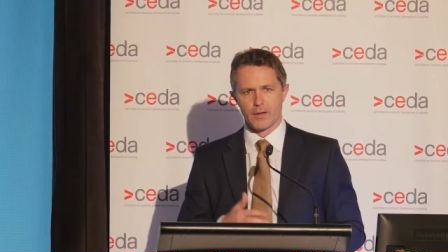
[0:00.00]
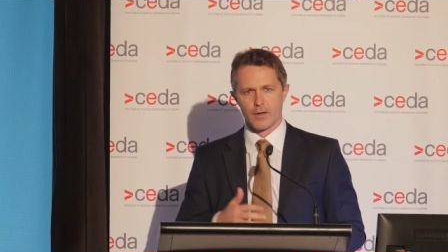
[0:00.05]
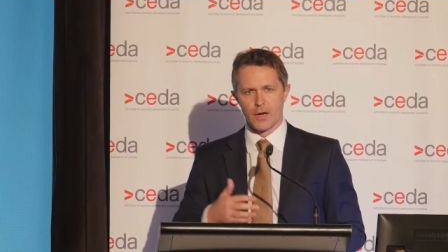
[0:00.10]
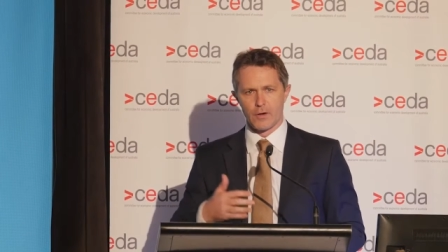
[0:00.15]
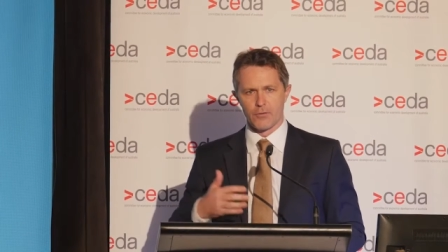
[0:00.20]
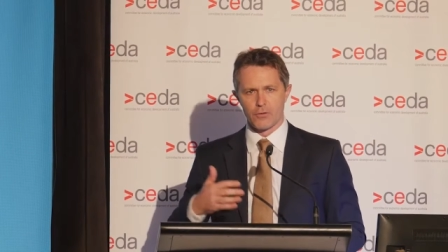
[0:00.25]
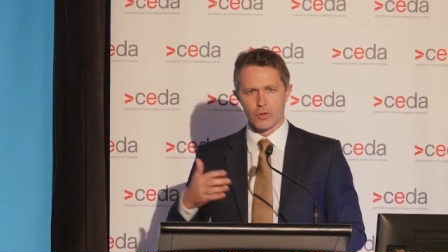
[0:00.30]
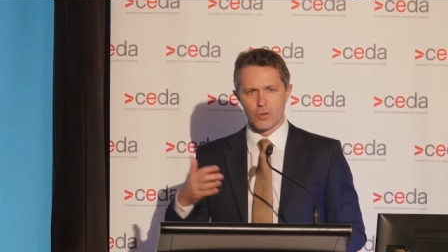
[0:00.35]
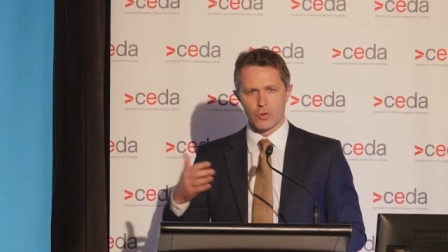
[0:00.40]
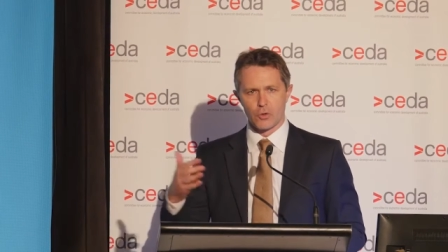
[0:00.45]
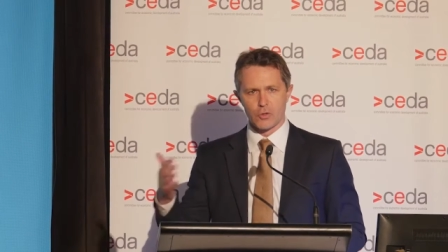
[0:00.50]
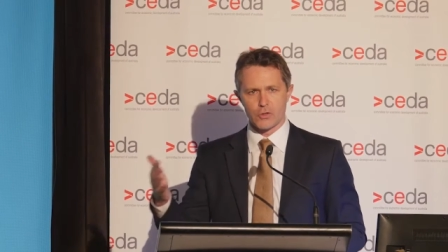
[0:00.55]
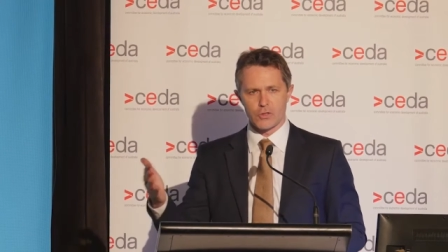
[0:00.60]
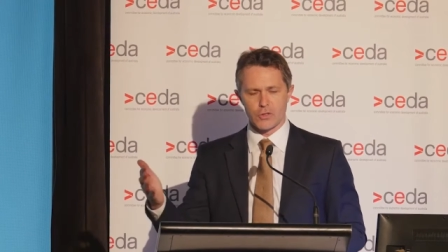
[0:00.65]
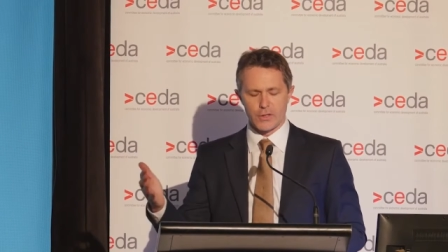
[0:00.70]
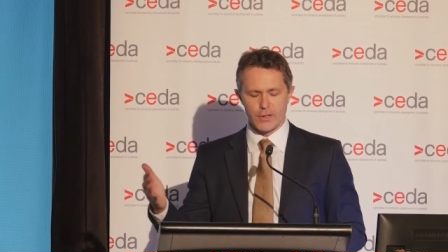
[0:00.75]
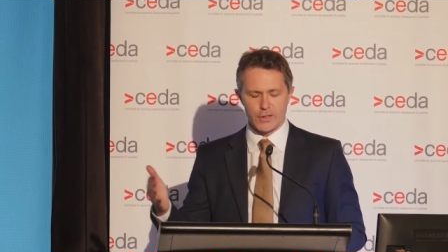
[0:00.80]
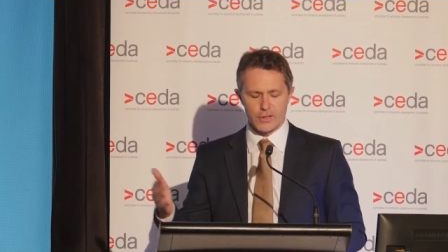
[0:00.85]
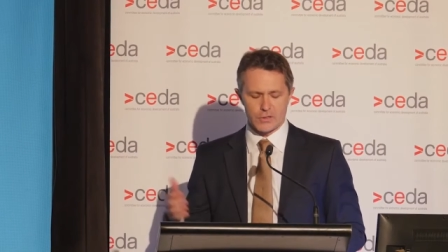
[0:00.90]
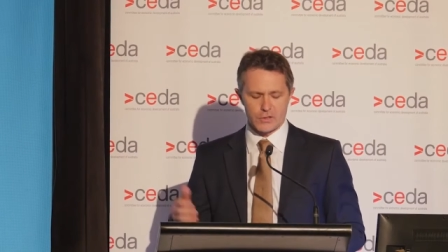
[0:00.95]
over the course of
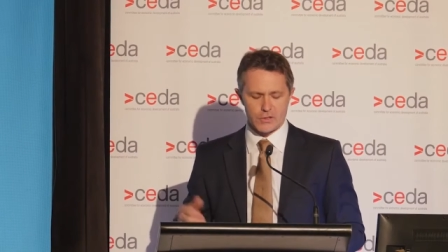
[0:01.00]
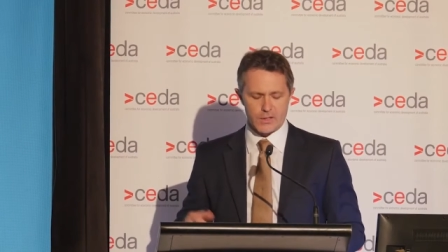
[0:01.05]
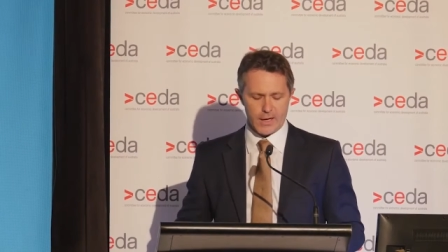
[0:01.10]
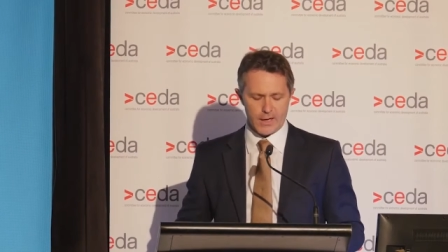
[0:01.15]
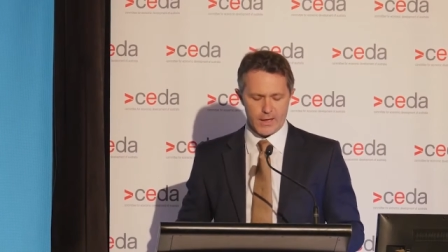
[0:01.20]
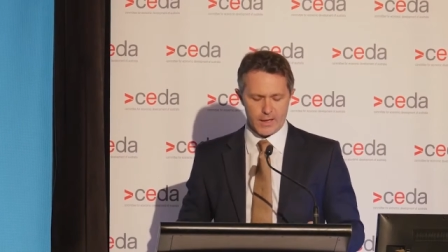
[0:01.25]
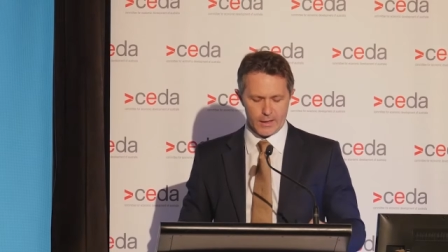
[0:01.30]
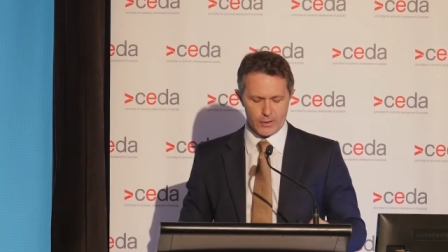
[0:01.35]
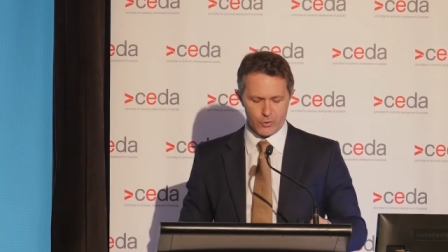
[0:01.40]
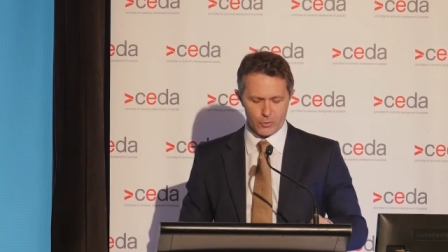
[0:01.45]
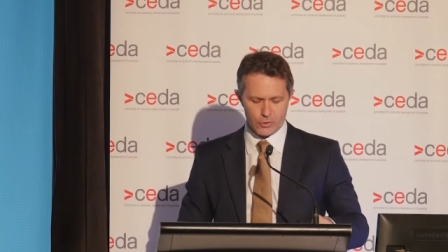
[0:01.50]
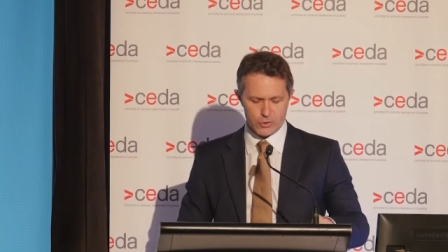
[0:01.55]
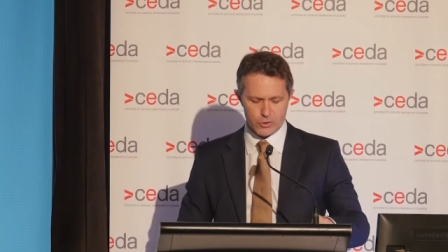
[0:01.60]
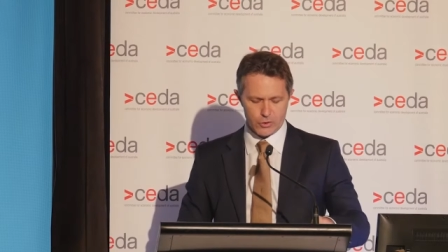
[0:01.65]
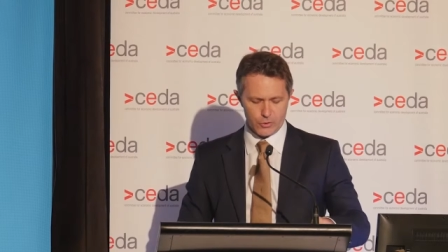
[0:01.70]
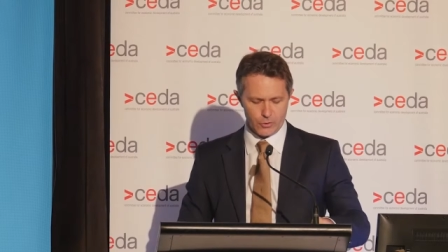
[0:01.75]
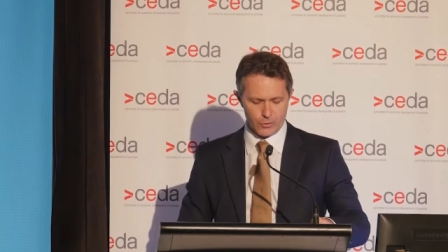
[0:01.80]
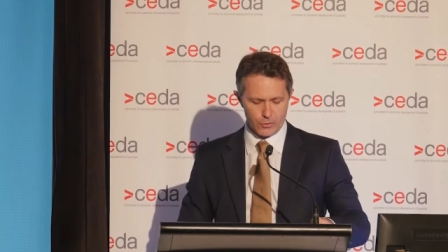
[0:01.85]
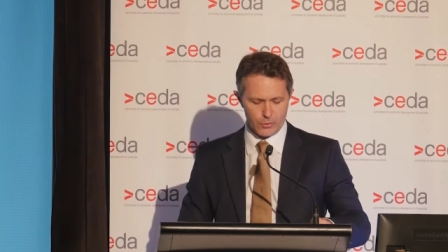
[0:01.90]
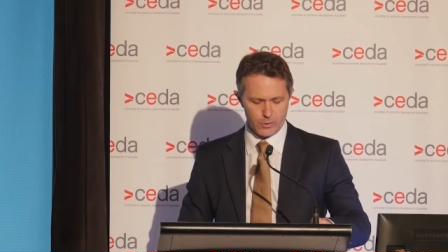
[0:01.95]
the next decade or
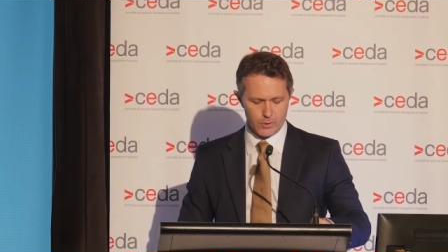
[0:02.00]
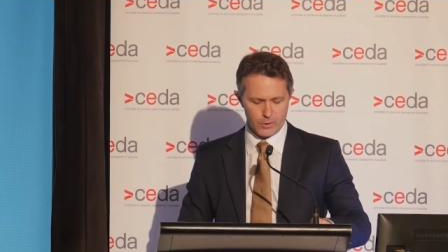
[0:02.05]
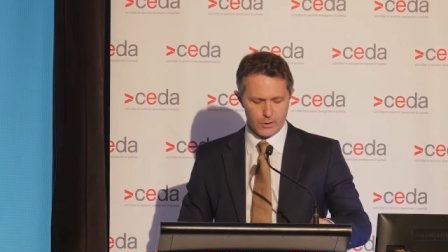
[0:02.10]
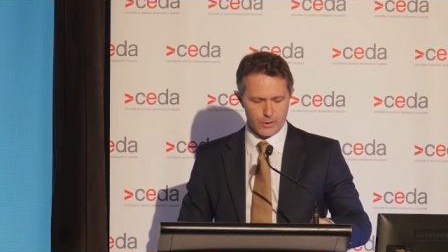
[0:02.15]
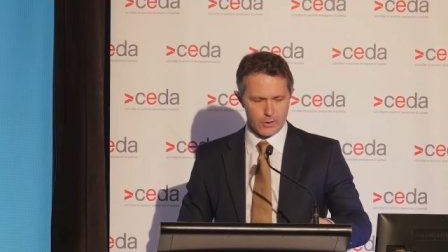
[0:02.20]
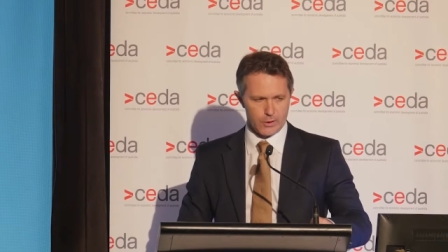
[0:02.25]
two